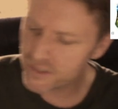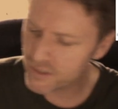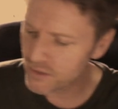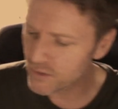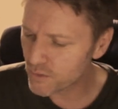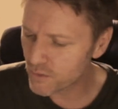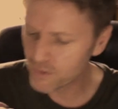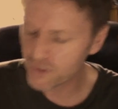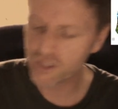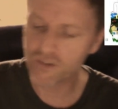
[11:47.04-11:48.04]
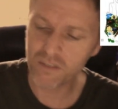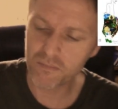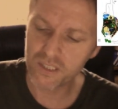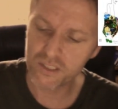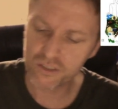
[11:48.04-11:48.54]
The Doors, Joni
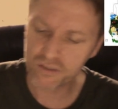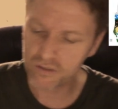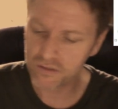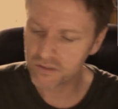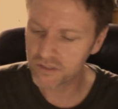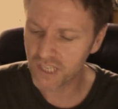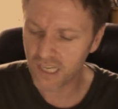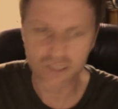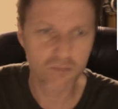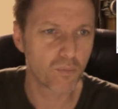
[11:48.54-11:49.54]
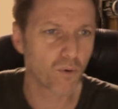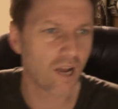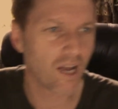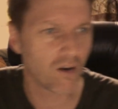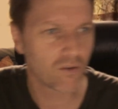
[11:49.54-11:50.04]
Mitchell, Jackson
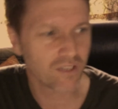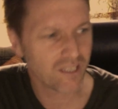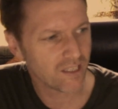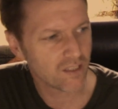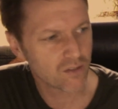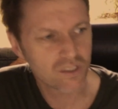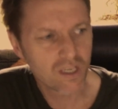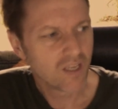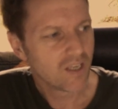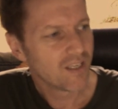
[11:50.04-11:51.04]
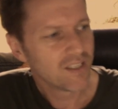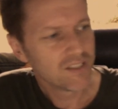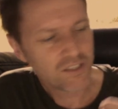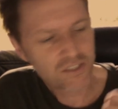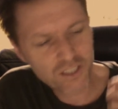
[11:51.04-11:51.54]
Browne, The Eagles.
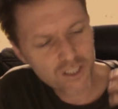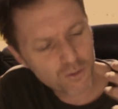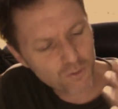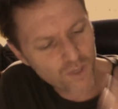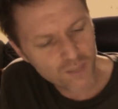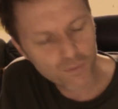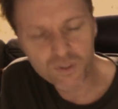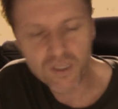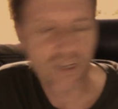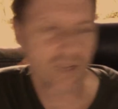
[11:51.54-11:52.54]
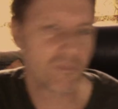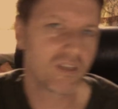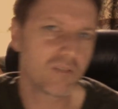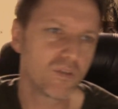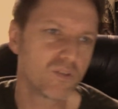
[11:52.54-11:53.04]
Just an incredible time
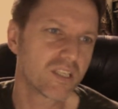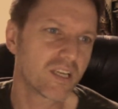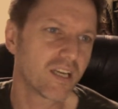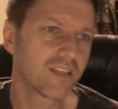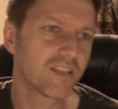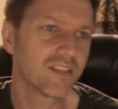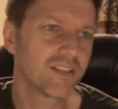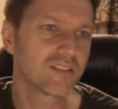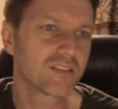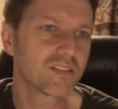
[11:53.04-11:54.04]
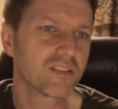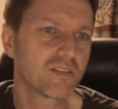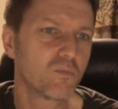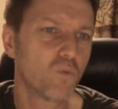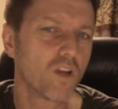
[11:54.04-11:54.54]
in music, and
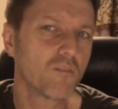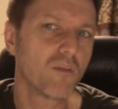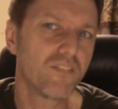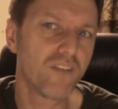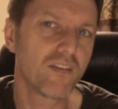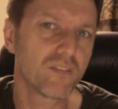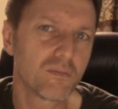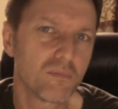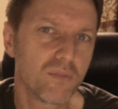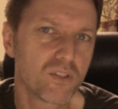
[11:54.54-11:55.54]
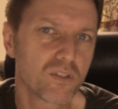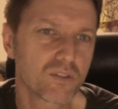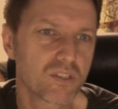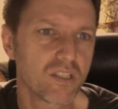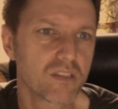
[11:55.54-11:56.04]
one of my favourite musical
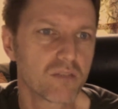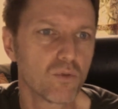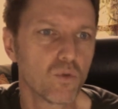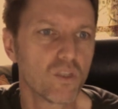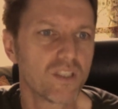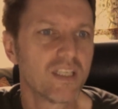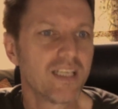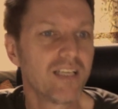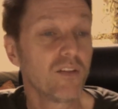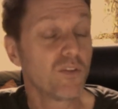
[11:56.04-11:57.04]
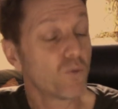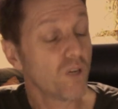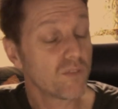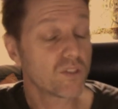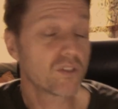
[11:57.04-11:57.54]
scenes of all. And three
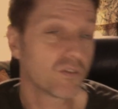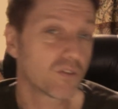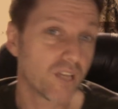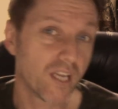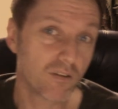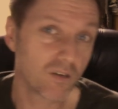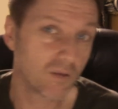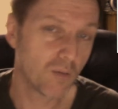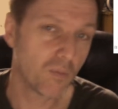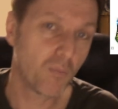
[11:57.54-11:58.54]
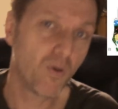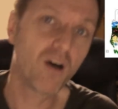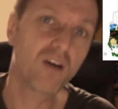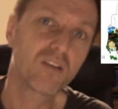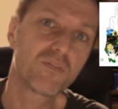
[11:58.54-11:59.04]
of the songs on here are
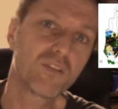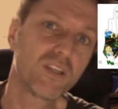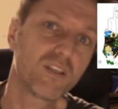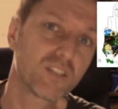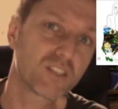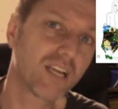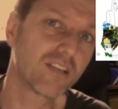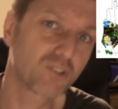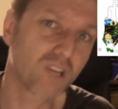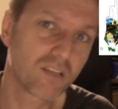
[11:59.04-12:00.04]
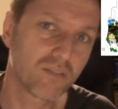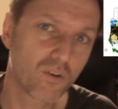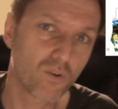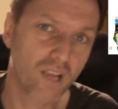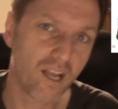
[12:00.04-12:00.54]
part of the soundtrack of
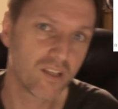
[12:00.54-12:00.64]
Laurel Canyon.